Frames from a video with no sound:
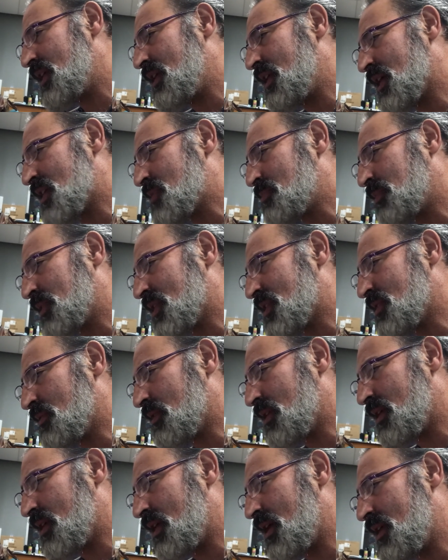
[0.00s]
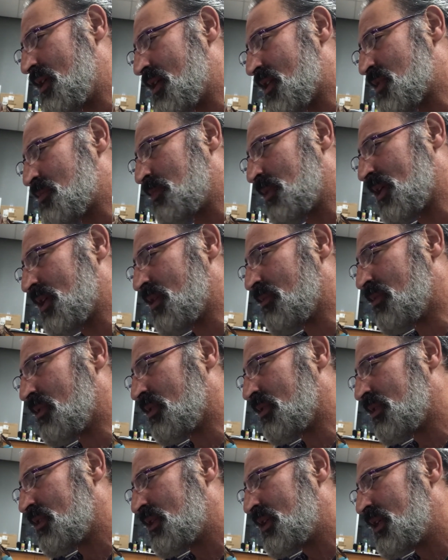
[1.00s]
inexplic-
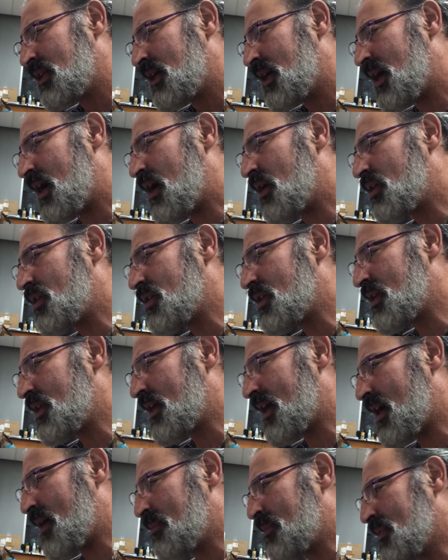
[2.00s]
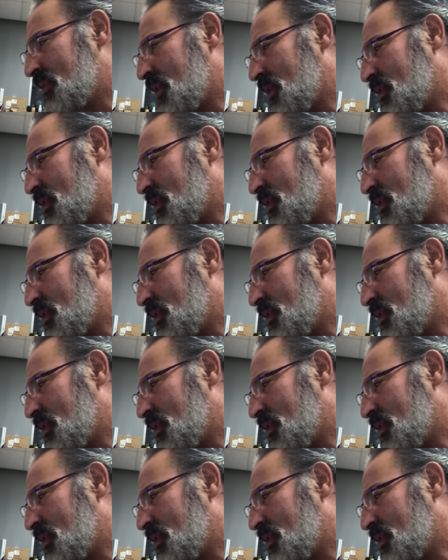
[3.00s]
inexplicable. How could it happen